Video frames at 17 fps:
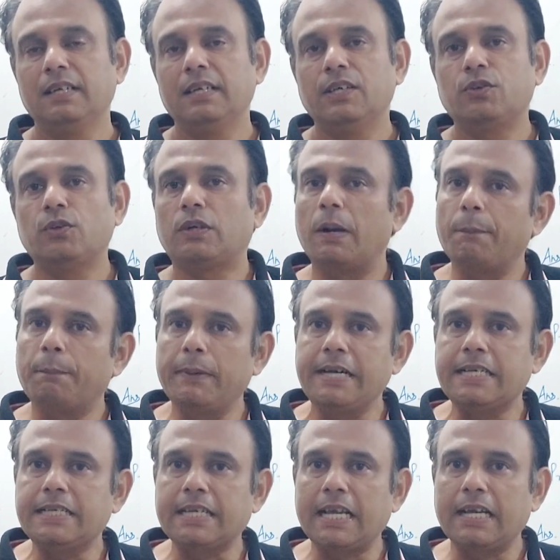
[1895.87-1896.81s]
So complete
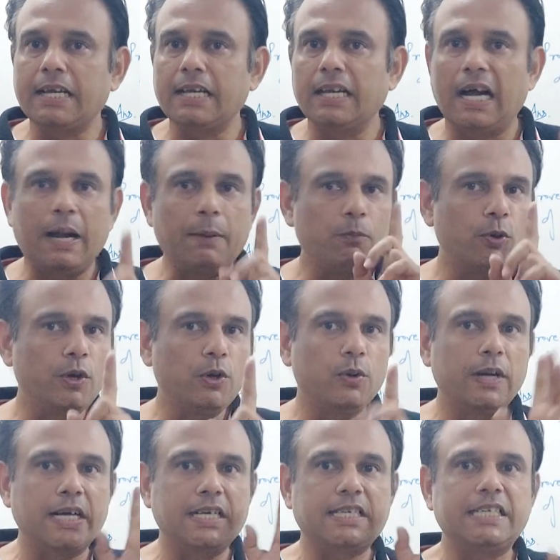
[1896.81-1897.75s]
cycle I am going to
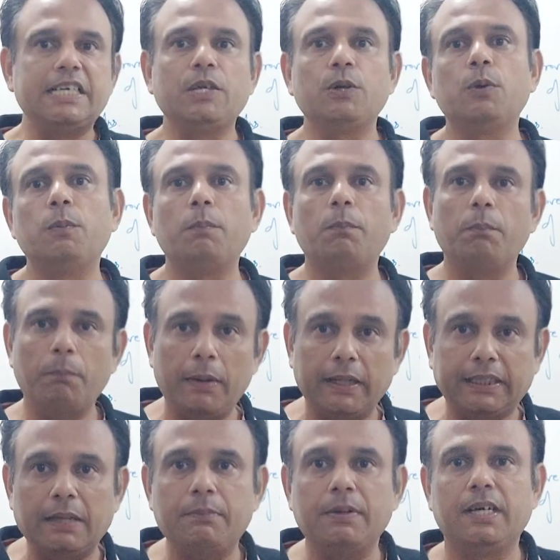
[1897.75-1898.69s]
get 0
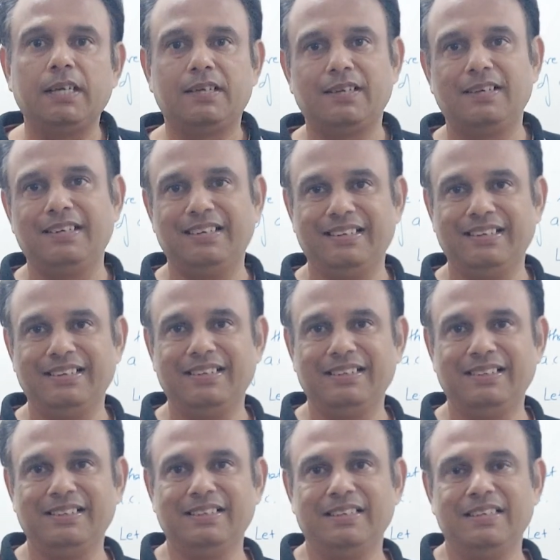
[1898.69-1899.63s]
mathematically.
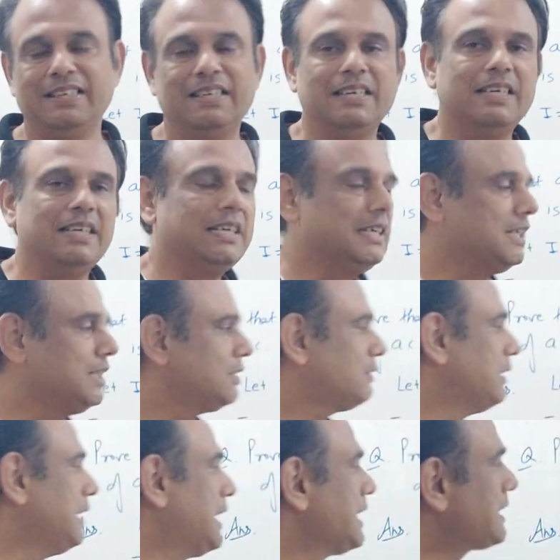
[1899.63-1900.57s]
So
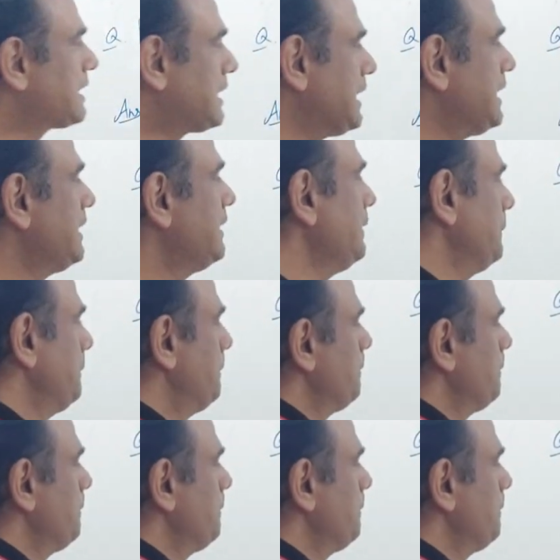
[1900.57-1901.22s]
let us see here.